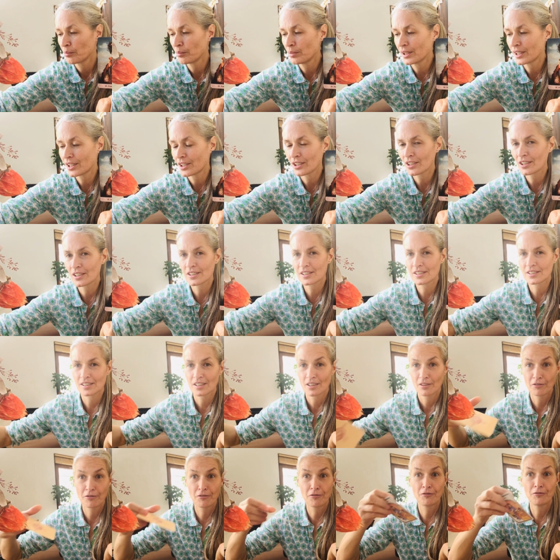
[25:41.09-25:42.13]
because
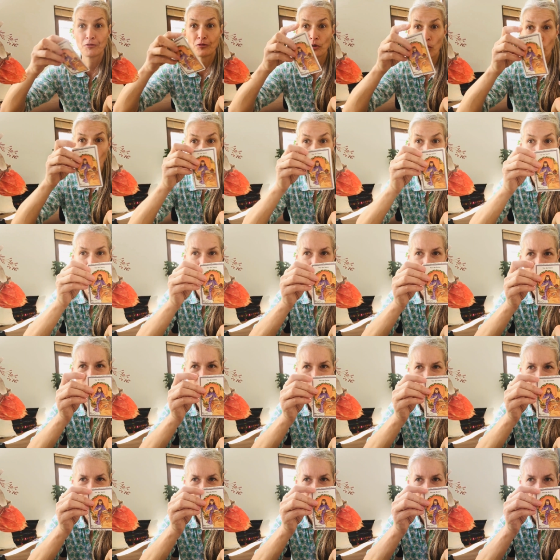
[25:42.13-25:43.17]
four
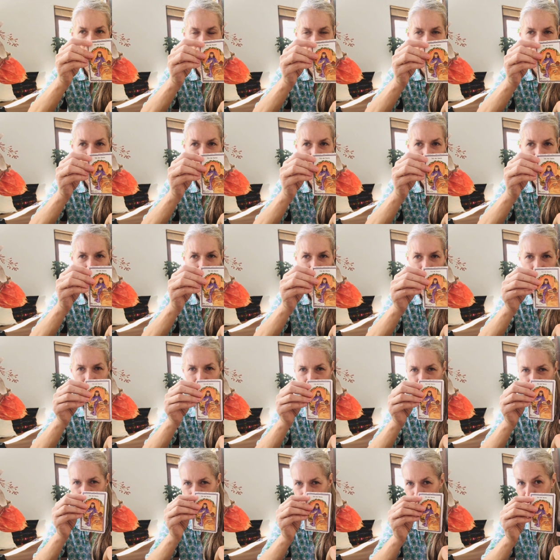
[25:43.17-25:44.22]
of
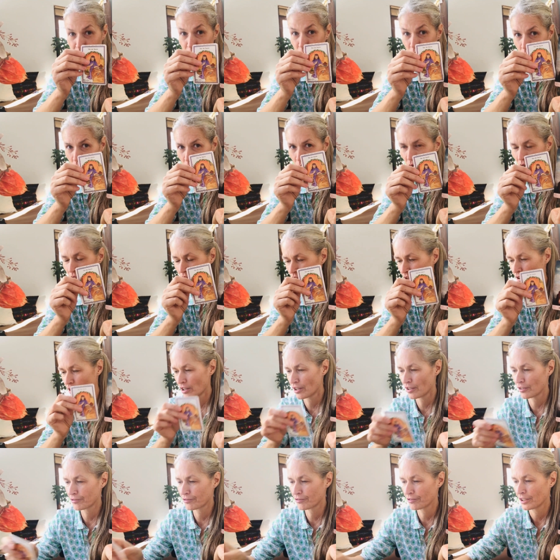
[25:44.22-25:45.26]
Capricornus, four
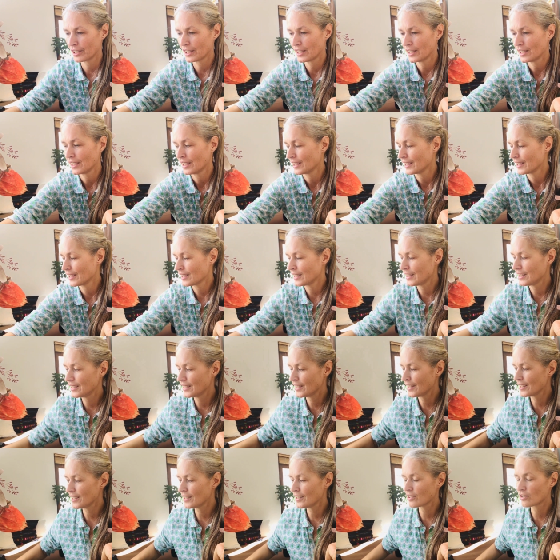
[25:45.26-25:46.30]
of
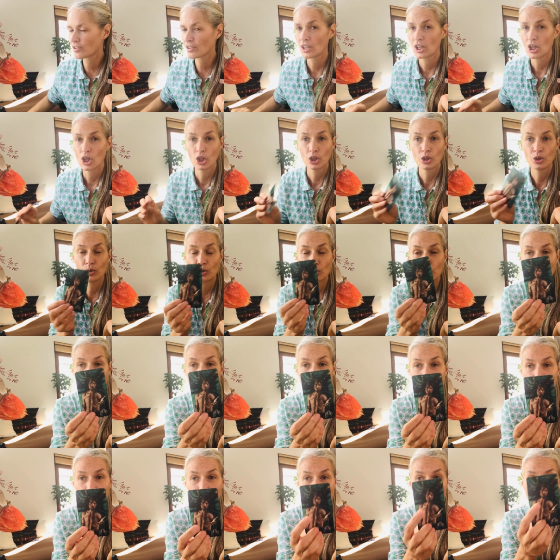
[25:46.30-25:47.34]
here, you
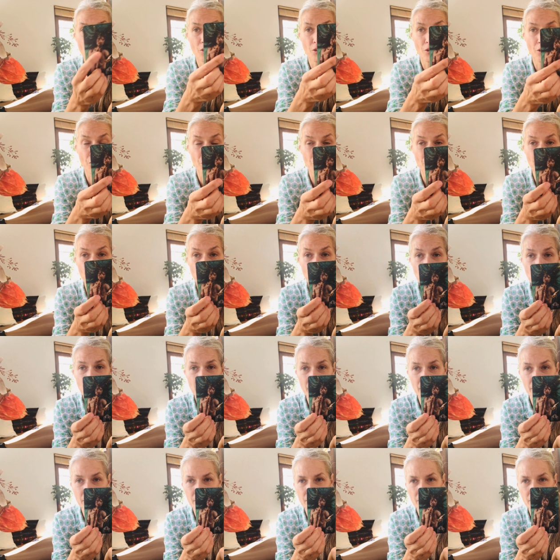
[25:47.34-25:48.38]
jumping through
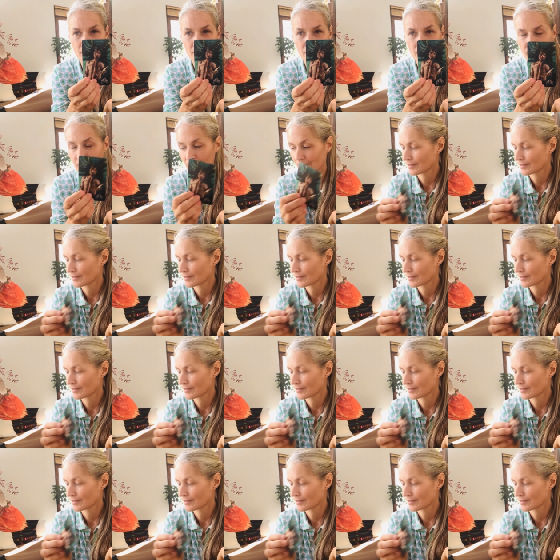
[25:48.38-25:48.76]
it.